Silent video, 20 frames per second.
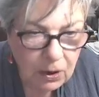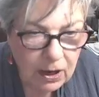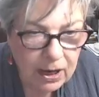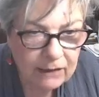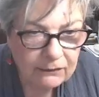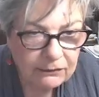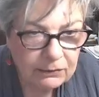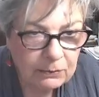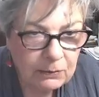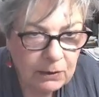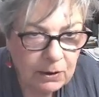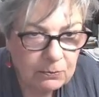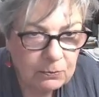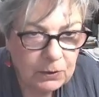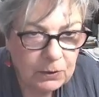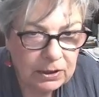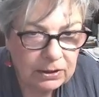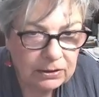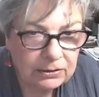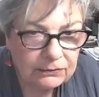everyone
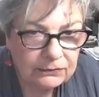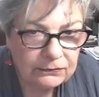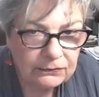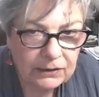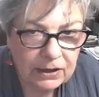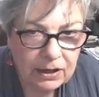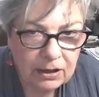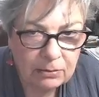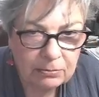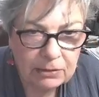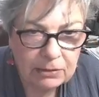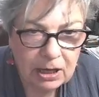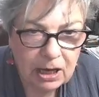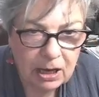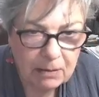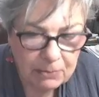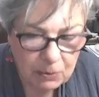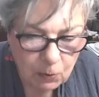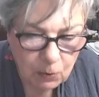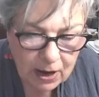will have
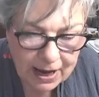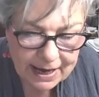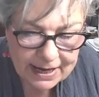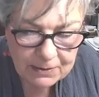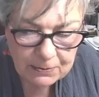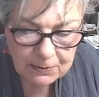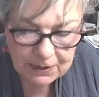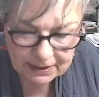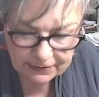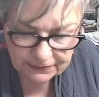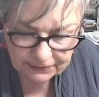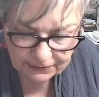come away with